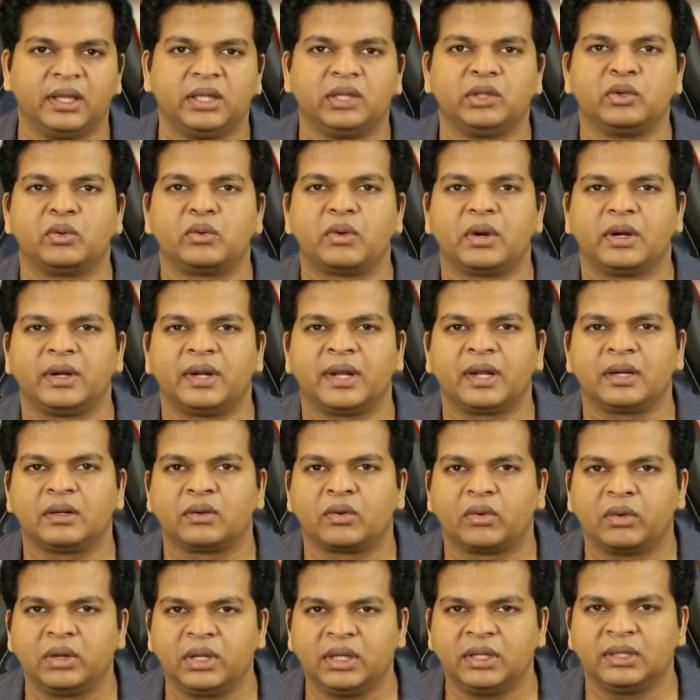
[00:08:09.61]
you
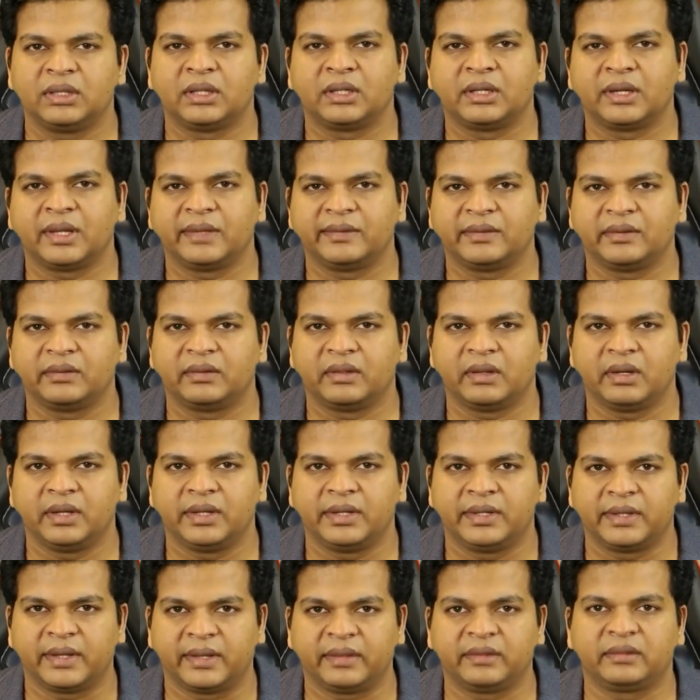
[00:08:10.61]
conduct only the
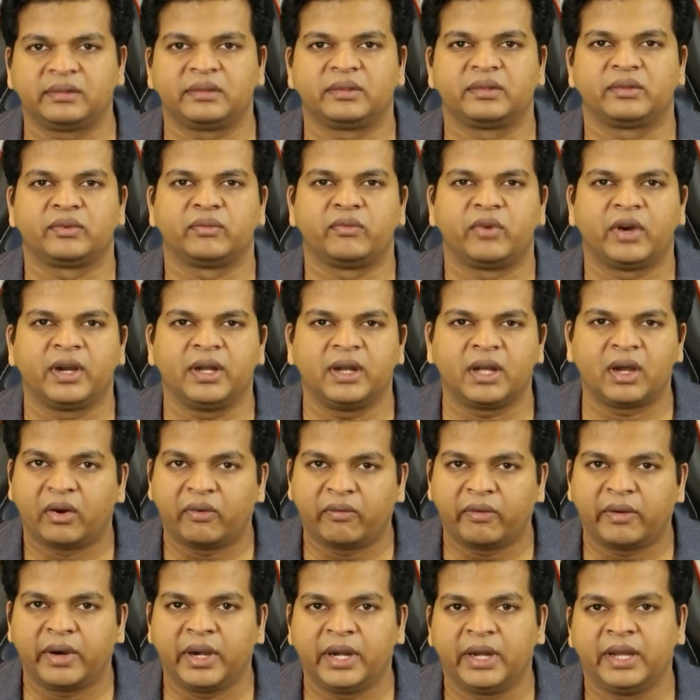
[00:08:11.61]
necessary tests while
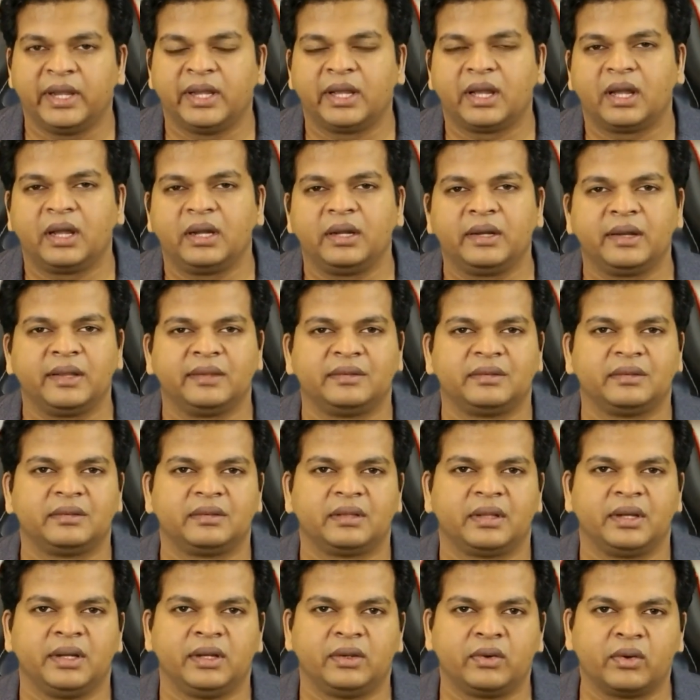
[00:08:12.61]
avoiding
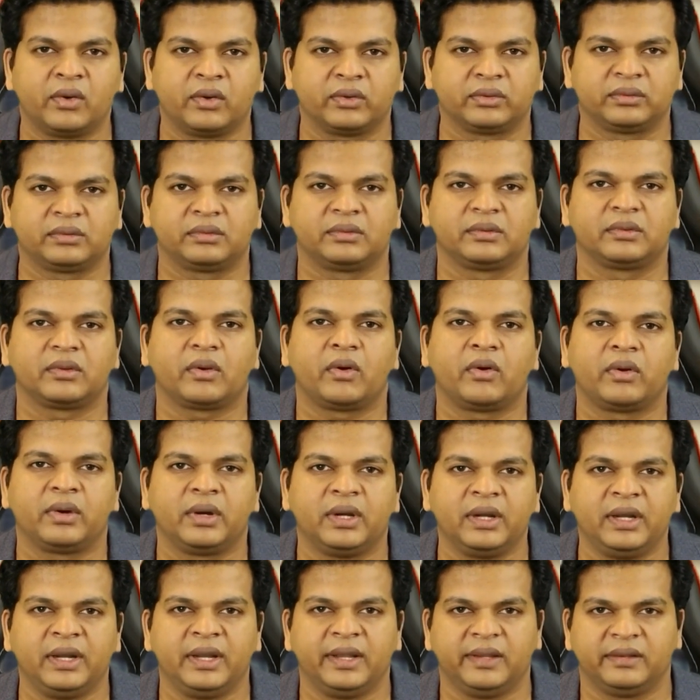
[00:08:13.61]
unnecessary costs or
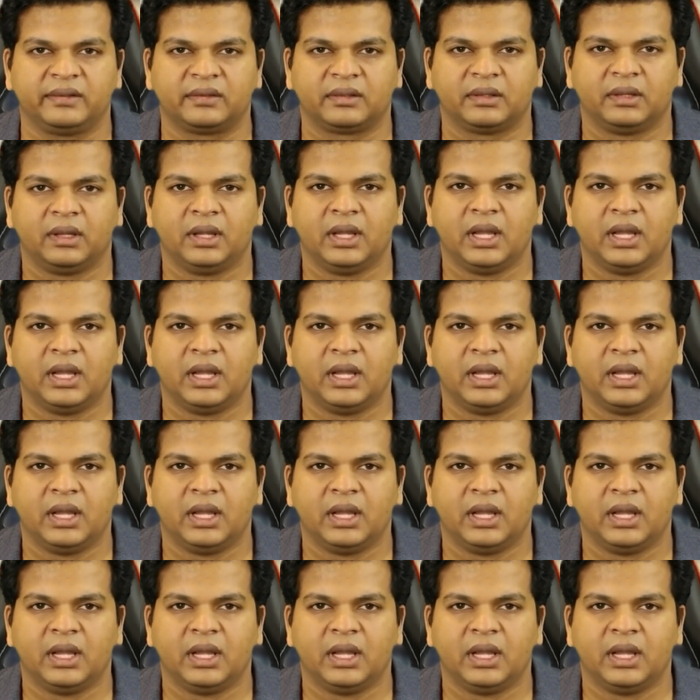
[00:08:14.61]
delays.